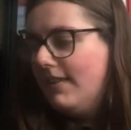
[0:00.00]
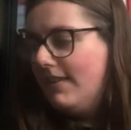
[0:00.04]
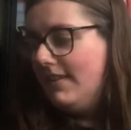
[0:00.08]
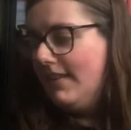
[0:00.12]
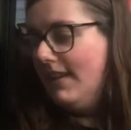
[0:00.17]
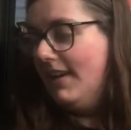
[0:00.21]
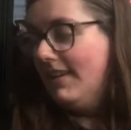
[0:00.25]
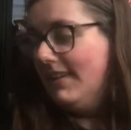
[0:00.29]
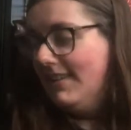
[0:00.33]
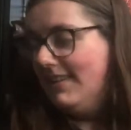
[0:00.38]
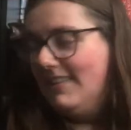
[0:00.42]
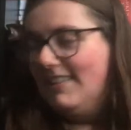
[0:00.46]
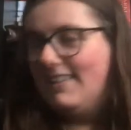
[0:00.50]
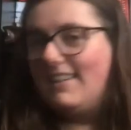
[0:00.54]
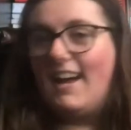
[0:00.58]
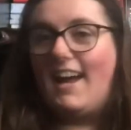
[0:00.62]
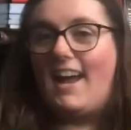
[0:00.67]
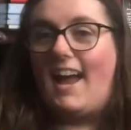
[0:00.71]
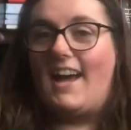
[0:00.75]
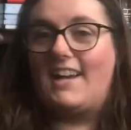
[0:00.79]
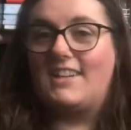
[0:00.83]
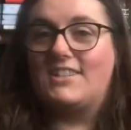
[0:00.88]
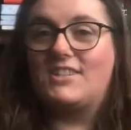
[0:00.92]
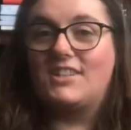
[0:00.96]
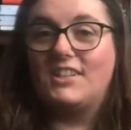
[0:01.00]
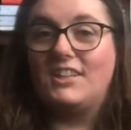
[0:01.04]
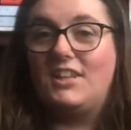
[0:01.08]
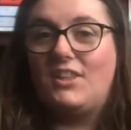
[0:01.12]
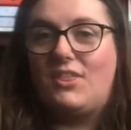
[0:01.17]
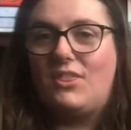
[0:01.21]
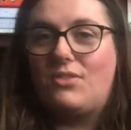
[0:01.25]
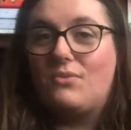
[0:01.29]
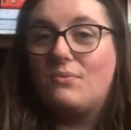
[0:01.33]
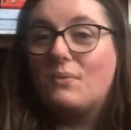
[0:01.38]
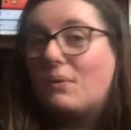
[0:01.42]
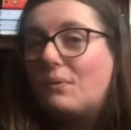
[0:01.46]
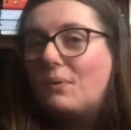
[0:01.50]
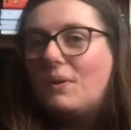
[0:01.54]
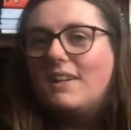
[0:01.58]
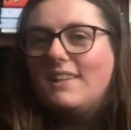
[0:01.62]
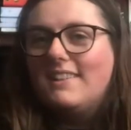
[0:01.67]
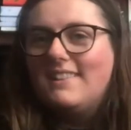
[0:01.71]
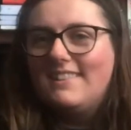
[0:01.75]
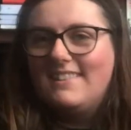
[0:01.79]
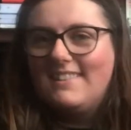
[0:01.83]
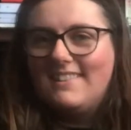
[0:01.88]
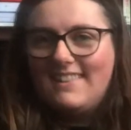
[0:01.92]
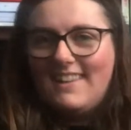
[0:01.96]
I actually threw it.
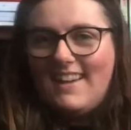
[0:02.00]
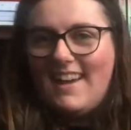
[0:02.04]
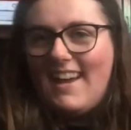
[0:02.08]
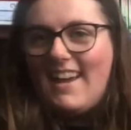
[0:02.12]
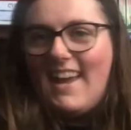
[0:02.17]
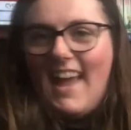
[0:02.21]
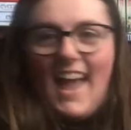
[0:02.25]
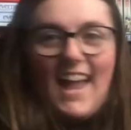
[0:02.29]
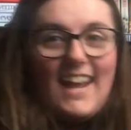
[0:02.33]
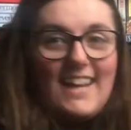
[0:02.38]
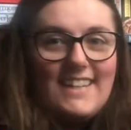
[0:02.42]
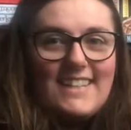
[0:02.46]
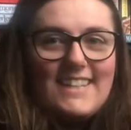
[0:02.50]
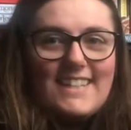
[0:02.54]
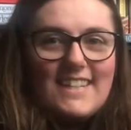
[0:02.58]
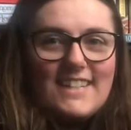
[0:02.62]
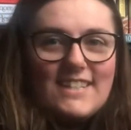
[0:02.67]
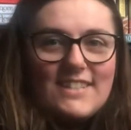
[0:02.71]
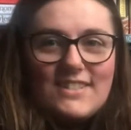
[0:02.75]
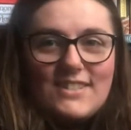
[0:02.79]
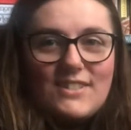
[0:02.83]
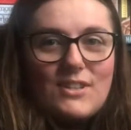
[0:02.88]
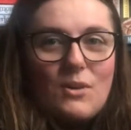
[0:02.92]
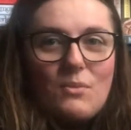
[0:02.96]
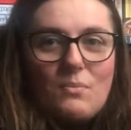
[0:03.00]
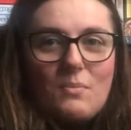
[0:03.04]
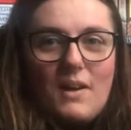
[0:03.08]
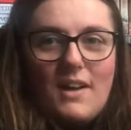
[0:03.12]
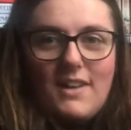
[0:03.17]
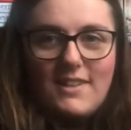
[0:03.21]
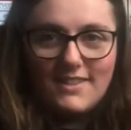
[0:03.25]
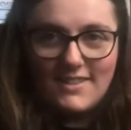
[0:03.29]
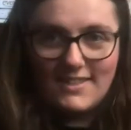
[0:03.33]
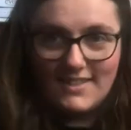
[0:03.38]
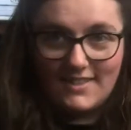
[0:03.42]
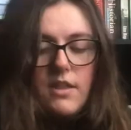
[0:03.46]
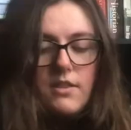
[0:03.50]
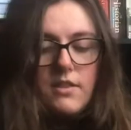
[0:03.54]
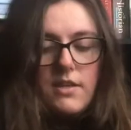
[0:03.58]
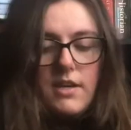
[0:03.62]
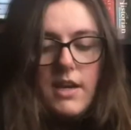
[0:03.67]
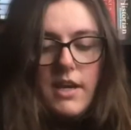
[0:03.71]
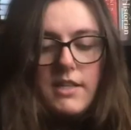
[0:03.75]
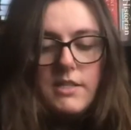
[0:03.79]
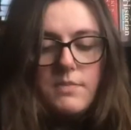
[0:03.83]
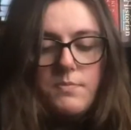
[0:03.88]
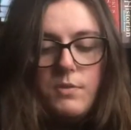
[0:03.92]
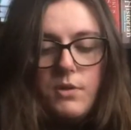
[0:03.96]
I hated it so much. The
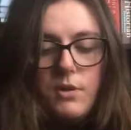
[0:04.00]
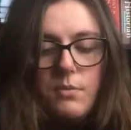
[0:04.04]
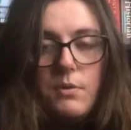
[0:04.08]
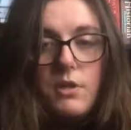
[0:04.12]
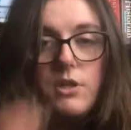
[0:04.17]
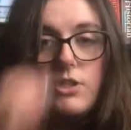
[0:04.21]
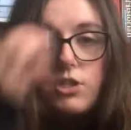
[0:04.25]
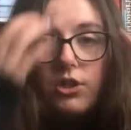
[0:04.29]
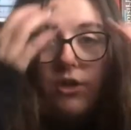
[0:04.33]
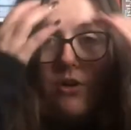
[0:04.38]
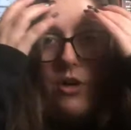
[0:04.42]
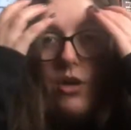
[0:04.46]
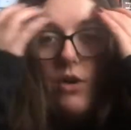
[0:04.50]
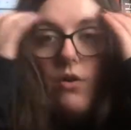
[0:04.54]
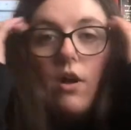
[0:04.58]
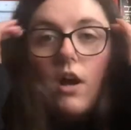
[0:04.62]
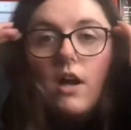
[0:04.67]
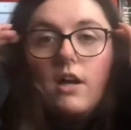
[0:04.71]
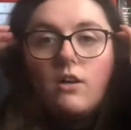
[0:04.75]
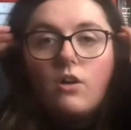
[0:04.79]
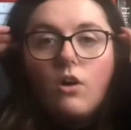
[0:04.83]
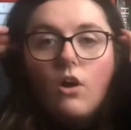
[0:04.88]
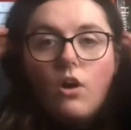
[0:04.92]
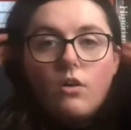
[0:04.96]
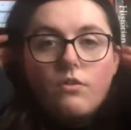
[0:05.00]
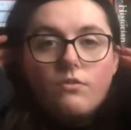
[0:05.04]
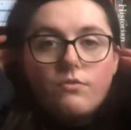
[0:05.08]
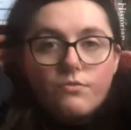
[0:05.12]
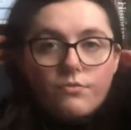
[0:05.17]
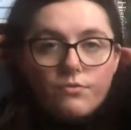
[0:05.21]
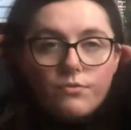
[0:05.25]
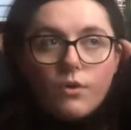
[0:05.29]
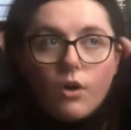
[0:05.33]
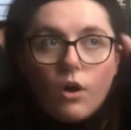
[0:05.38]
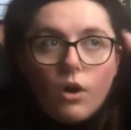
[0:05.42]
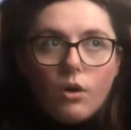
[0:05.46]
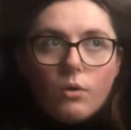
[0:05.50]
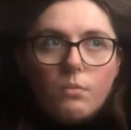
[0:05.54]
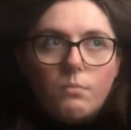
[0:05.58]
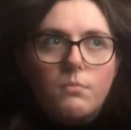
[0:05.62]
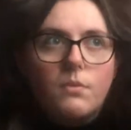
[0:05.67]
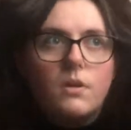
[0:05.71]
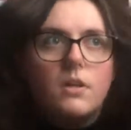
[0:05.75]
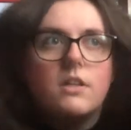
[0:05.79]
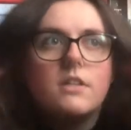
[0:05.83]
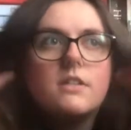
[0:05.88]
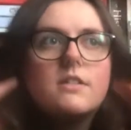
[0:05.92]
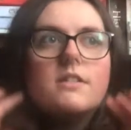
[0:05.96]
next book I'm going to show you I got
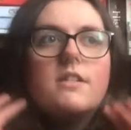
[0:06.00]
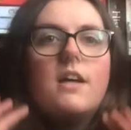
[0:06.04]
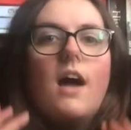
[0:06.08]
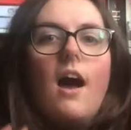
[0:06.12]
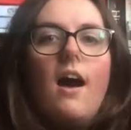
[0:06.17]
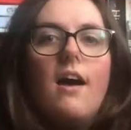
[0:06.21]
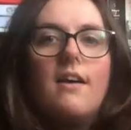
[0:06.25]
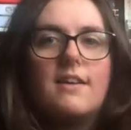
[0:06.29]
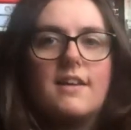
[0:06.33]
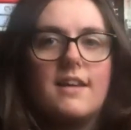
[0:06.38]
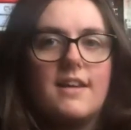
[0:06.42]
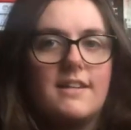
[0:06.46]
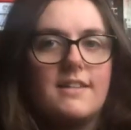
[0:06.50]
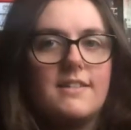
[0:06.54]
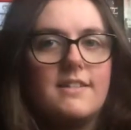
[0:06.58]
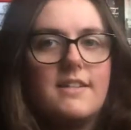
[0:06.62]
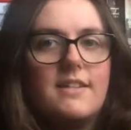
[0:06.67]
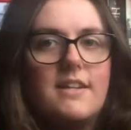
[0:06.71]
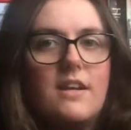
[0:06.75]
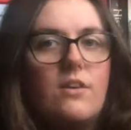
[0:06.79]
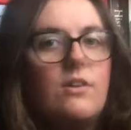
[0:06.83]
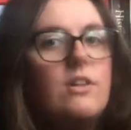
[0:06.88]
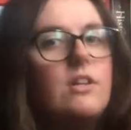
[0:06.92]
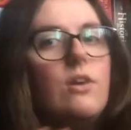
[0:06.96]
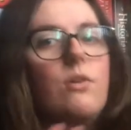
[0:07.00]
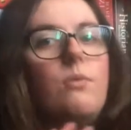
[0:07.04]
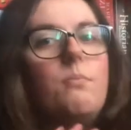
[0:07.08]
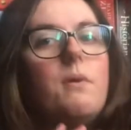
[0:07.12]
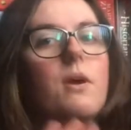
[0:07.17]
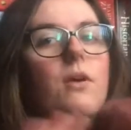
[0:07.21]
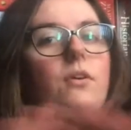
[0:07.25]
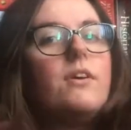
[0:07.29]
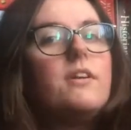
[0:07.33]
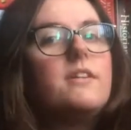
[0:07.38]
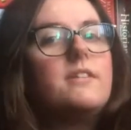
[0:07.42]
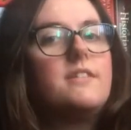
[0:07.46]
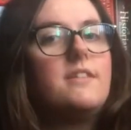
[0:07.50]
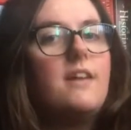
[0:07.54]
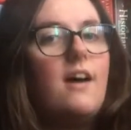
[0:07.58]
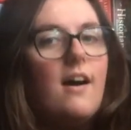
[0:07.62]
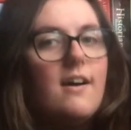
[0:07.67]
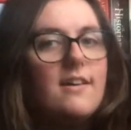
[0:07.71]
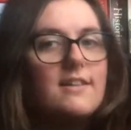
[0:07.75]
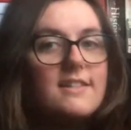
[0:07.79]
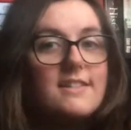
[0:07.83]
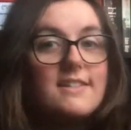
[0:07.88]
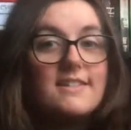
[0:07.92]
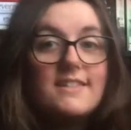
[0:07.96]
from Target. Now, I know America's
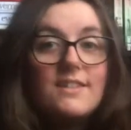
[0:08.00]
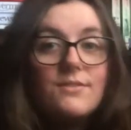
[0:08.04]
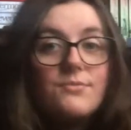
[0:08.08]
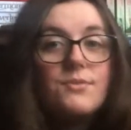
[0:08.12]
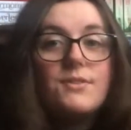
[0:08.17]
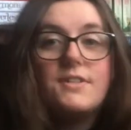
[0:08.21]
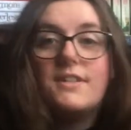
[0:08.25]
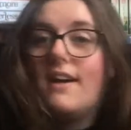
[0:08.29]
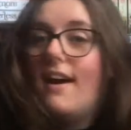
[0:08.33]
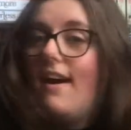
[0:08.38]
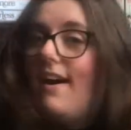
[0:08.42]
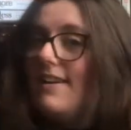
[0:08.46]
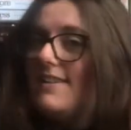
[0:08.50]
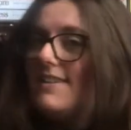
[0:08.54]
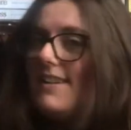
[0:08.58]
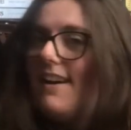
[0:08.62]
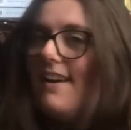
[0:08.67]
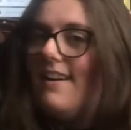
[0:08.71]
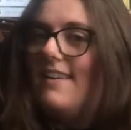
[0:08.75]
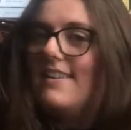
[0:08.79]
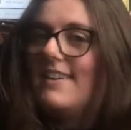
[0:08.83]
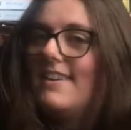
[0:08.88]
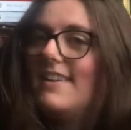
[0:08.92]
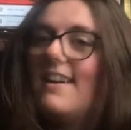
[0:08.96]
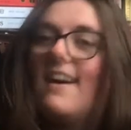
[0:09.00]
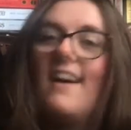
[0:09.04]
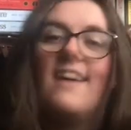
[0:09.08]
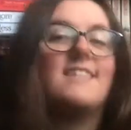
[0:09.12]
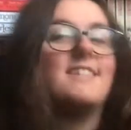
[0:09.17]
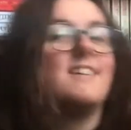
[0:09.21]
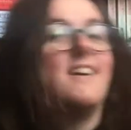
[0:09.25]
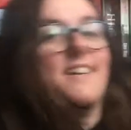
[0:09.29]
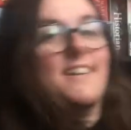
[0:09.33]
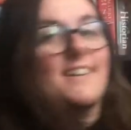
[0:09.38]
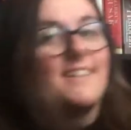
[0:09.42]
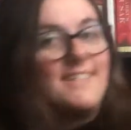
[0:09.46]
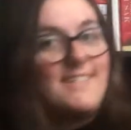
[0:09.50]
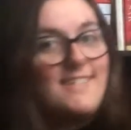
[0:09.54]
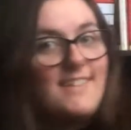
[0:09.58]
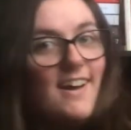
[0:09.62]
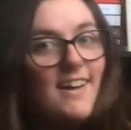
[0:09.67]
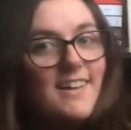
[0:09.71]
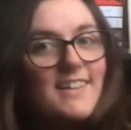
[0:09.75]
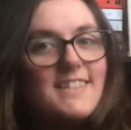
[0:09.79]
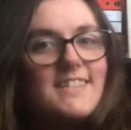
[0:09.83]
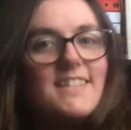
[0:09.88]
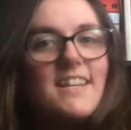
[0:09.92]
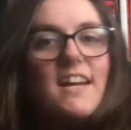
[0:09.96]
Target is different to our Target. Our Target
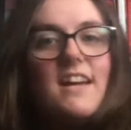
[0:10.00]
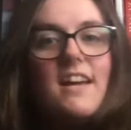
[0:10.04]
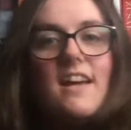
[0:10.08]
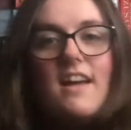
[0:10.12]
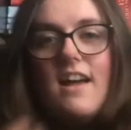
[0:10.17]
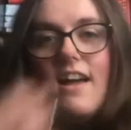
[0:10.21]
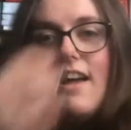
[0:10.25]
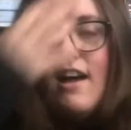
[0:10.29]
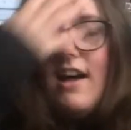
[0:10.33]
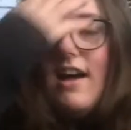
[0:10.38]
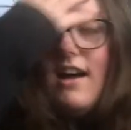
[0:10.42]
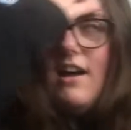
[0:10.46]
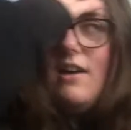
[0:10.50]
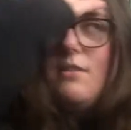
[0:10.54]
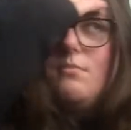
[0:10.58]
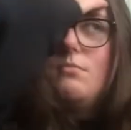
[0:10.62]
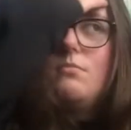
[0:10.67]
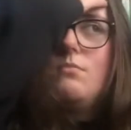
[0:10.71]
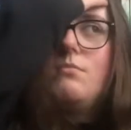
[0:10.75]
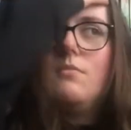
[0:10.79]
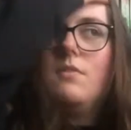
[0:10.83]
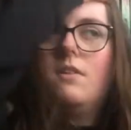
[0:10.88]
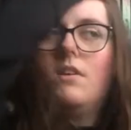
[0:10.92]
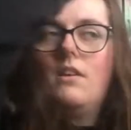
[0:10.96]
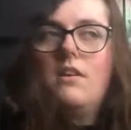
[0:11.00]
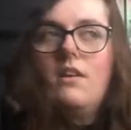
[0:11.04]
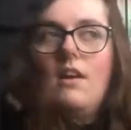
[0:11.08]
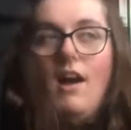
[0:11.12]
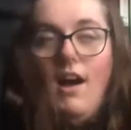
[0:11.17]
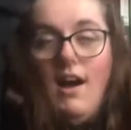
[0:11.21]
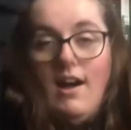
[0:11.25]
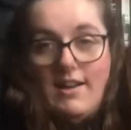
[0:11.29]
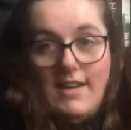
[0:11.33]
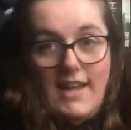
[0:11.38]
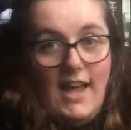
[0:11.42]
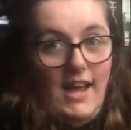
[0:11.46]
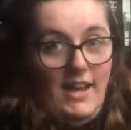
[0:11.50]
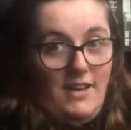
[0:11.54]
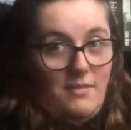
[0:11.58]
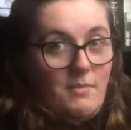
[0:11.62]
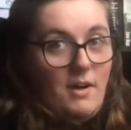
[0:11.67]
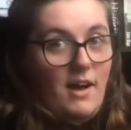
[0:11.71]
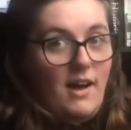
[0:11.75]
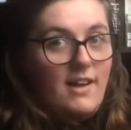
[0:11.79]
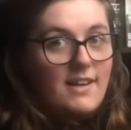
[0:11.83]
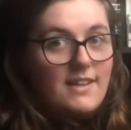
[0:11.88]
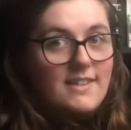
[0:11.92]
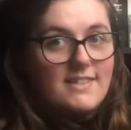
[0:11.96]
sucks. Our
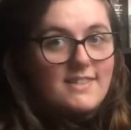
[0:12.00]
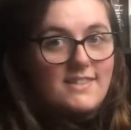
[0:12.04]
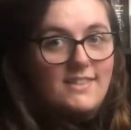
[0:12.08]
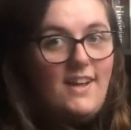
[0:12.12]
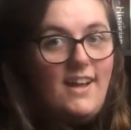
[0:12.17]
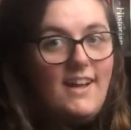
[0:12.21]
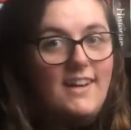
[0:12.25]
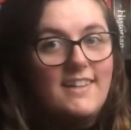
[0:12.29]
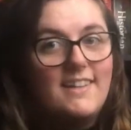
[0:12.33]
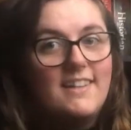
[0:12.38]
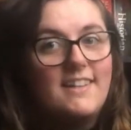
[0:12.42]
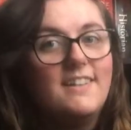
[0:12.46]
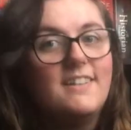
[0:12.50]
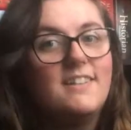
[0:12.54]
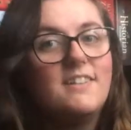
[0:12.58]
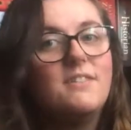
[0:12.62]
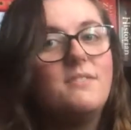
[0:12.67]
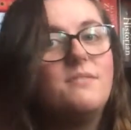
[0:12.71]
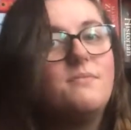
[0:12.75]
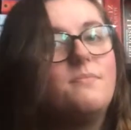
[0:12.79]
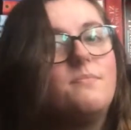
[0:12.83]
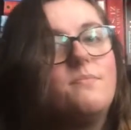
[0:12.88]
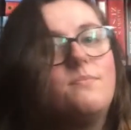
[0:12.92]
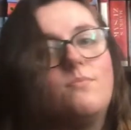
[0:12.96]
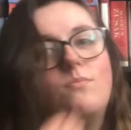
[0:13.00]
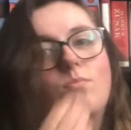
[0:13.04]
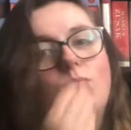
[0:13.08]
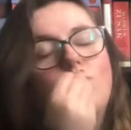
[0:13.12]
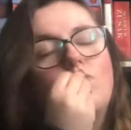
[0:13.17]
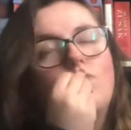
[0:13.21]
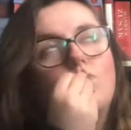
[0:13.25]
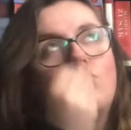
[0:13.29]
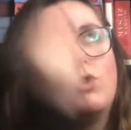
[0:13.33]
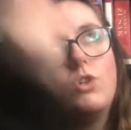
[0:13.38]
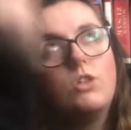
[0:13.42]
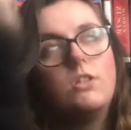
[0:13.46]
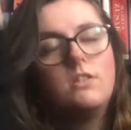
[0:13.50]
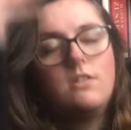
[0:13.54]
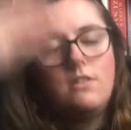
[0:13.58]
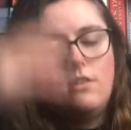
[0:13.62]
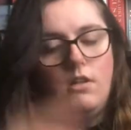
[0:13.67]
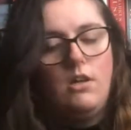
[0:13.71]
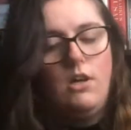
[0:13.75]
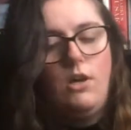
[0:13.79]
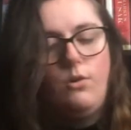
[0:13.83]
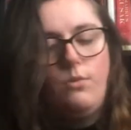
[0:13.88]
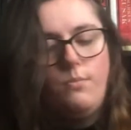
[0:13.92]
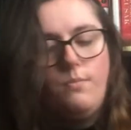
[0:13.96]
Kmart is like,
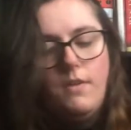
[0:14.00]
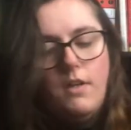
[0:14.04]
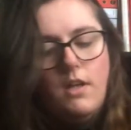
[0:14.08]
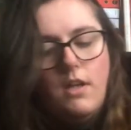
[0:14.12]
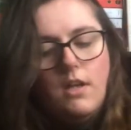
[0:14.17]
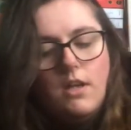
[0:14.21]
though.